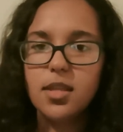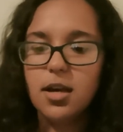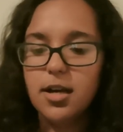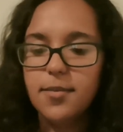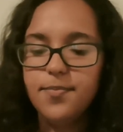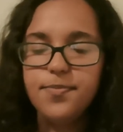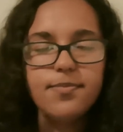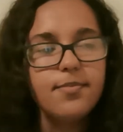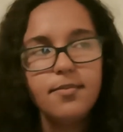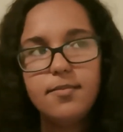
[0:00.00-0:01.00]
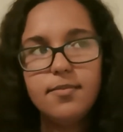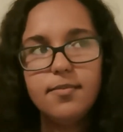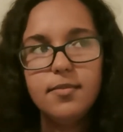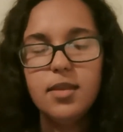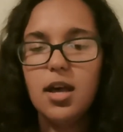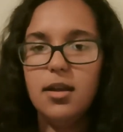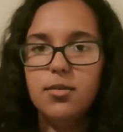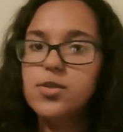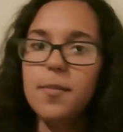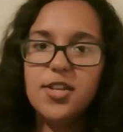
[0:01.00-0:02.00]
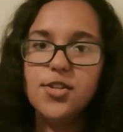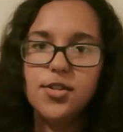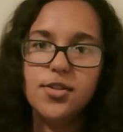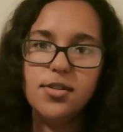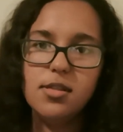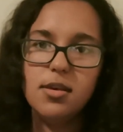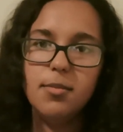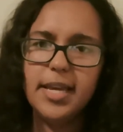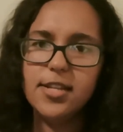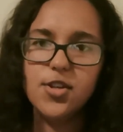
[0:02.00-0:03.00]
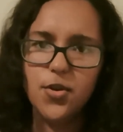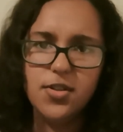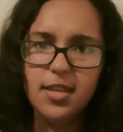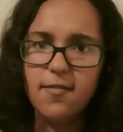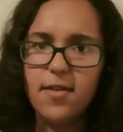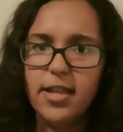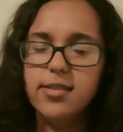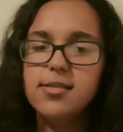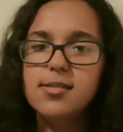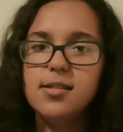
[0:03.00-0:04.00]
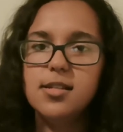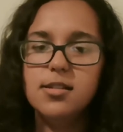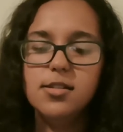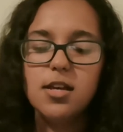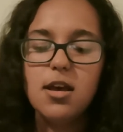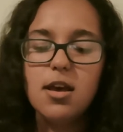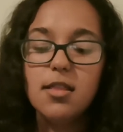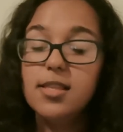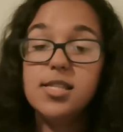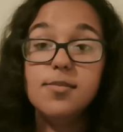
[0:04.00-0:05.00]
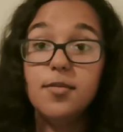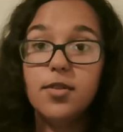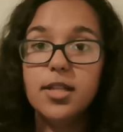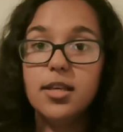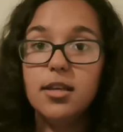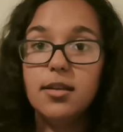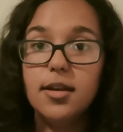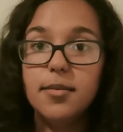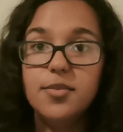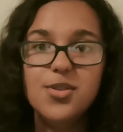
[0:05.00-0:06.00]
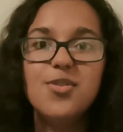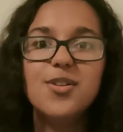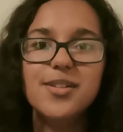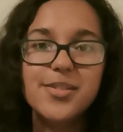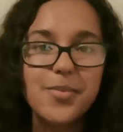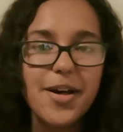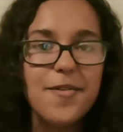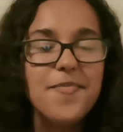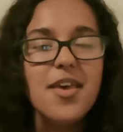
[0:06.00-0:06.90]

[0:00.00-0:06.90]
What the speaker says: I also mentioned that we get to go to the events, and this has been really useful as well.